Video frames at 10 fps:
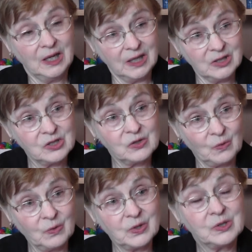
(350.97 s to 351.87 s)
it
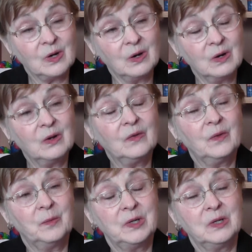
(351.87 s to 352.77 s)
stores all of
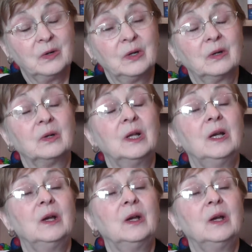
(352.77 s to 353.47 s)
the material